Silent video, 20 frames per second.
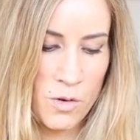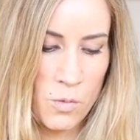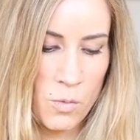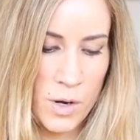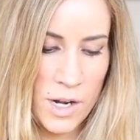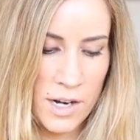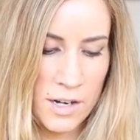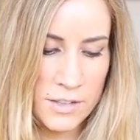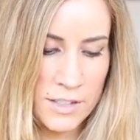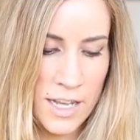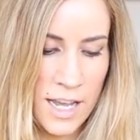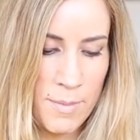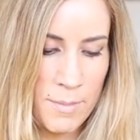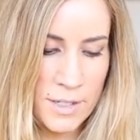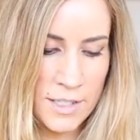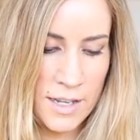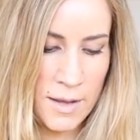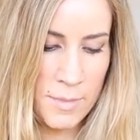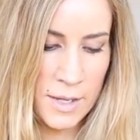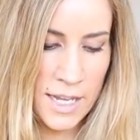where time
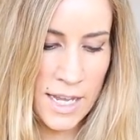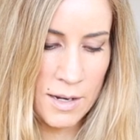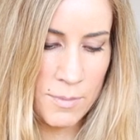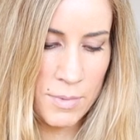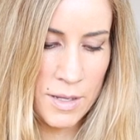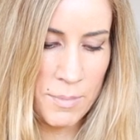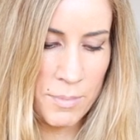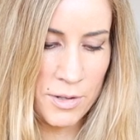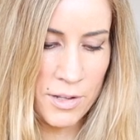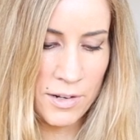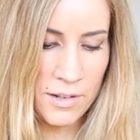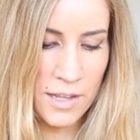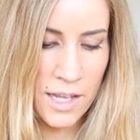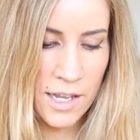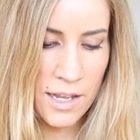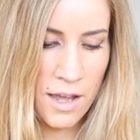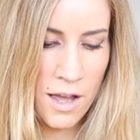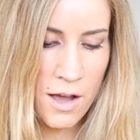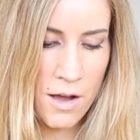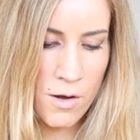and time again people are
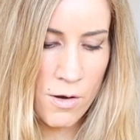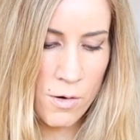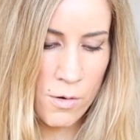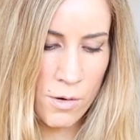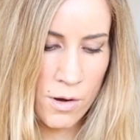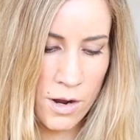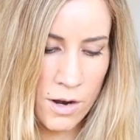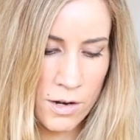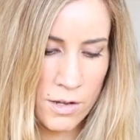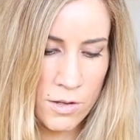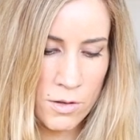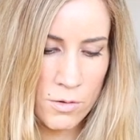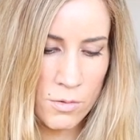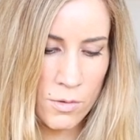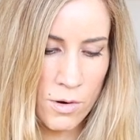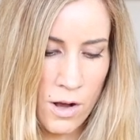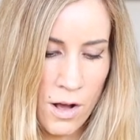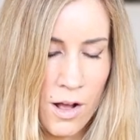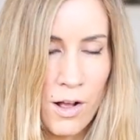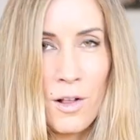like, oh, are
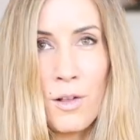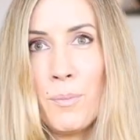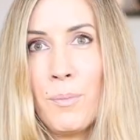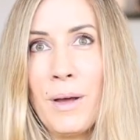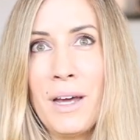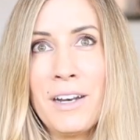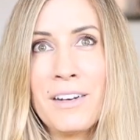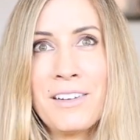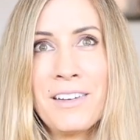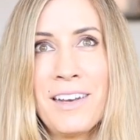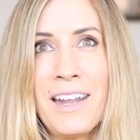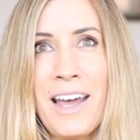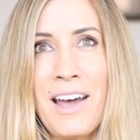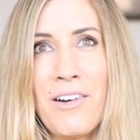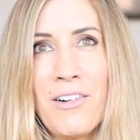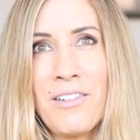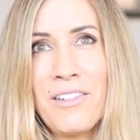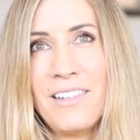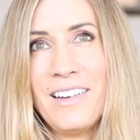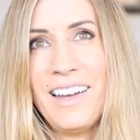you all better
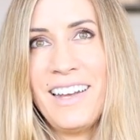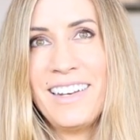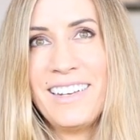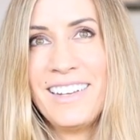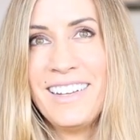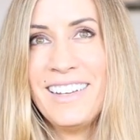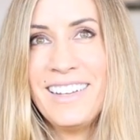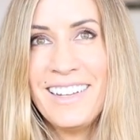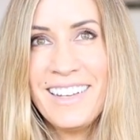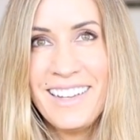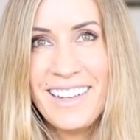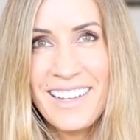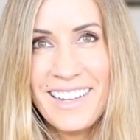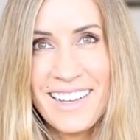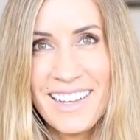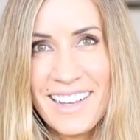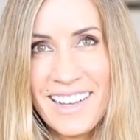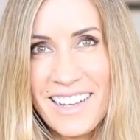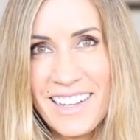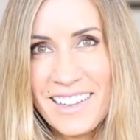now? And
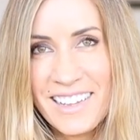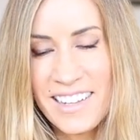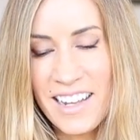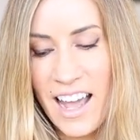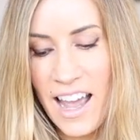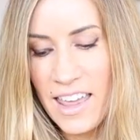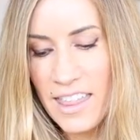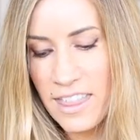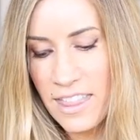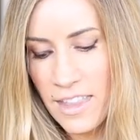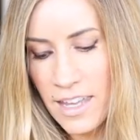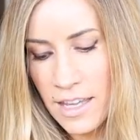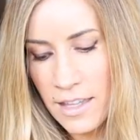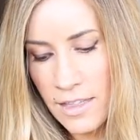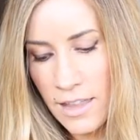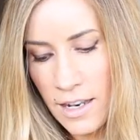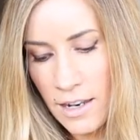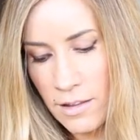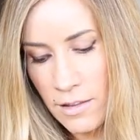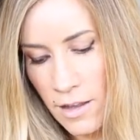it's, I think
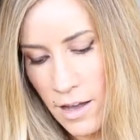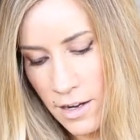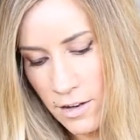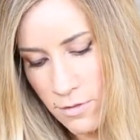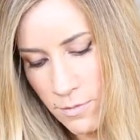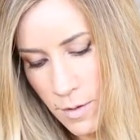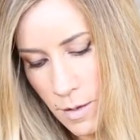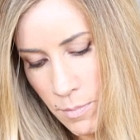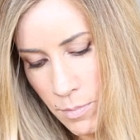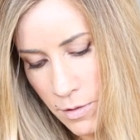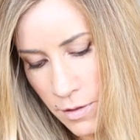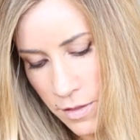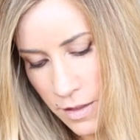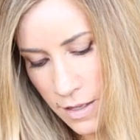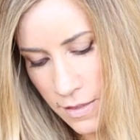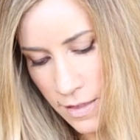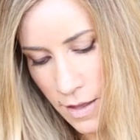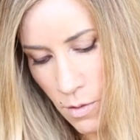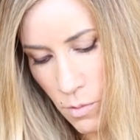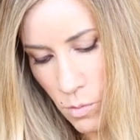that a lot of people
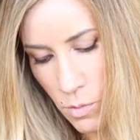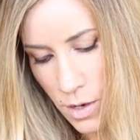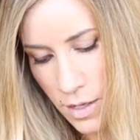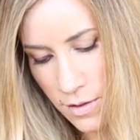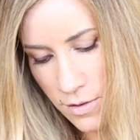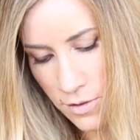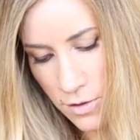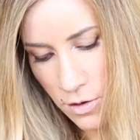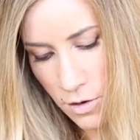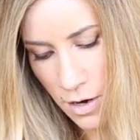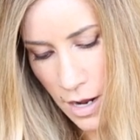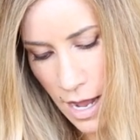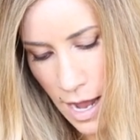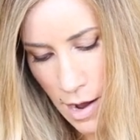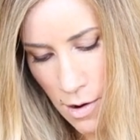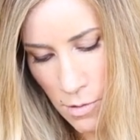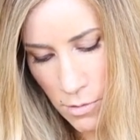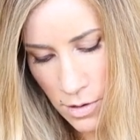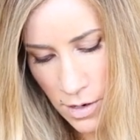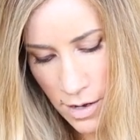think that once you're
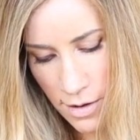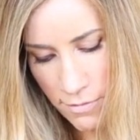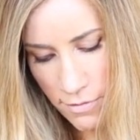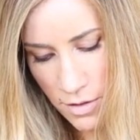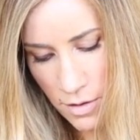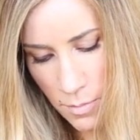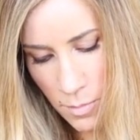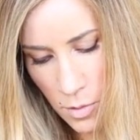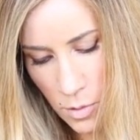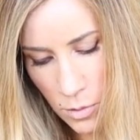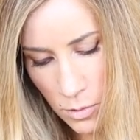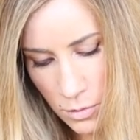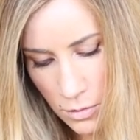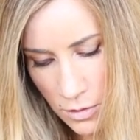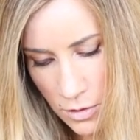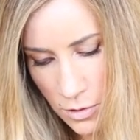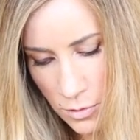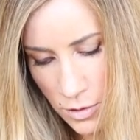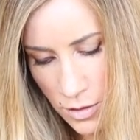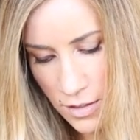out of the
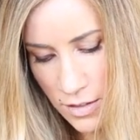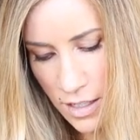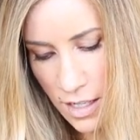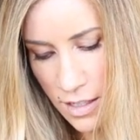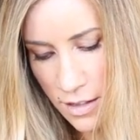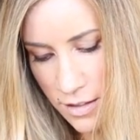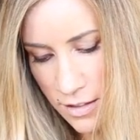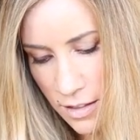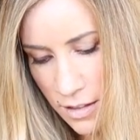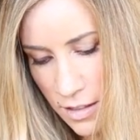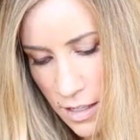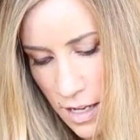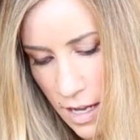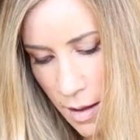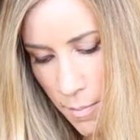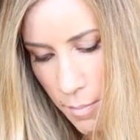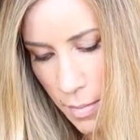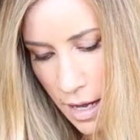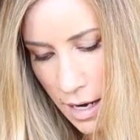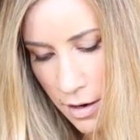mold, you just instantly
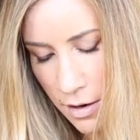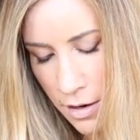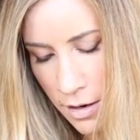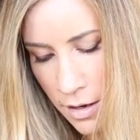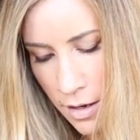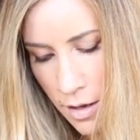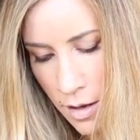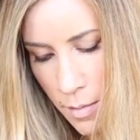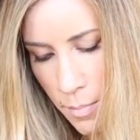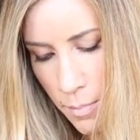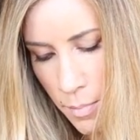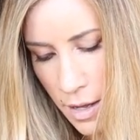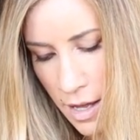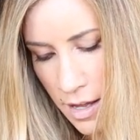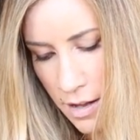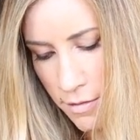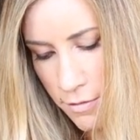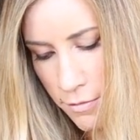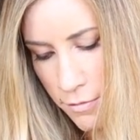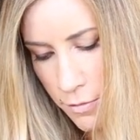get better.
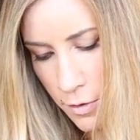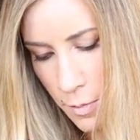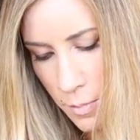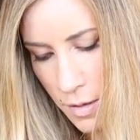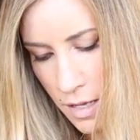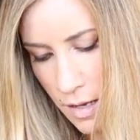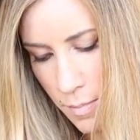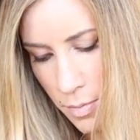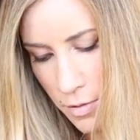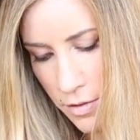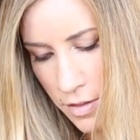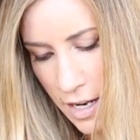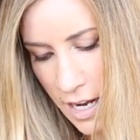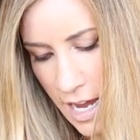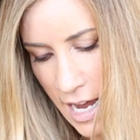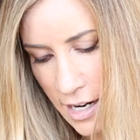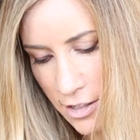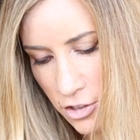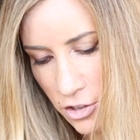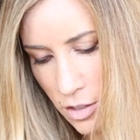But for people that
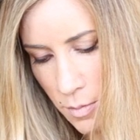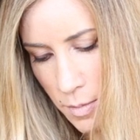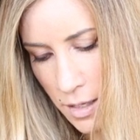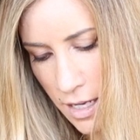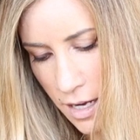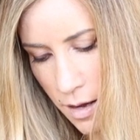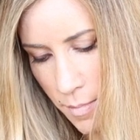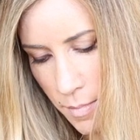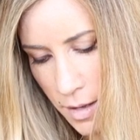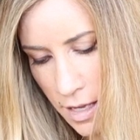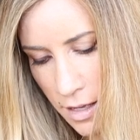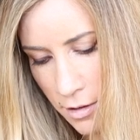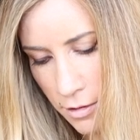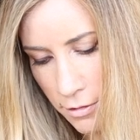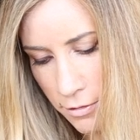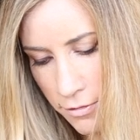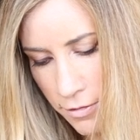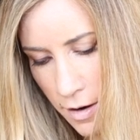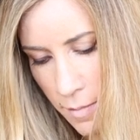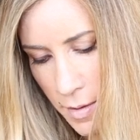actually become
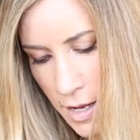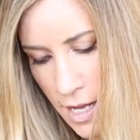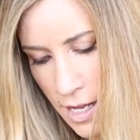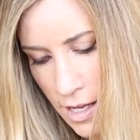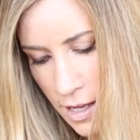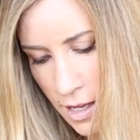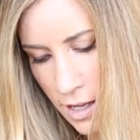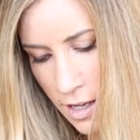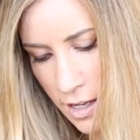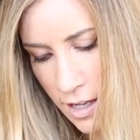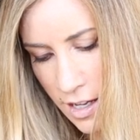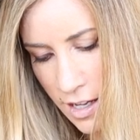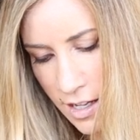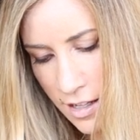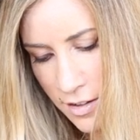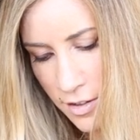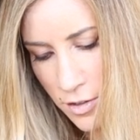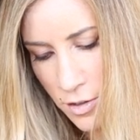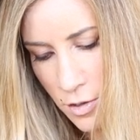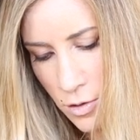ill from it,
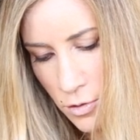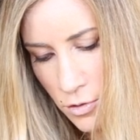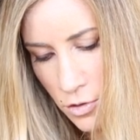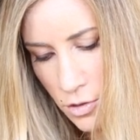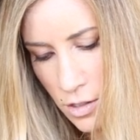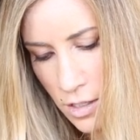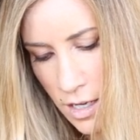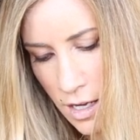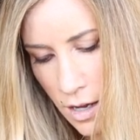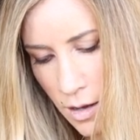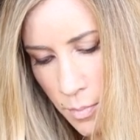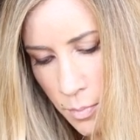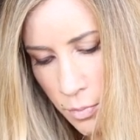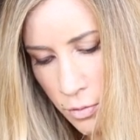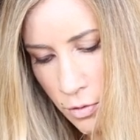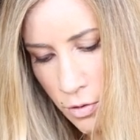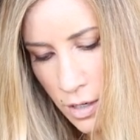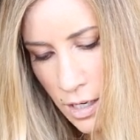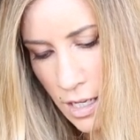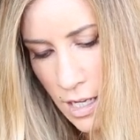it's usually a
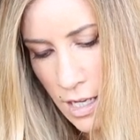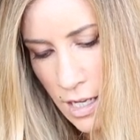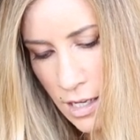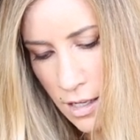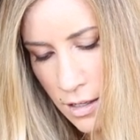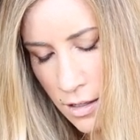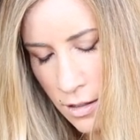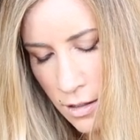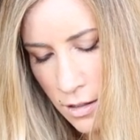pretty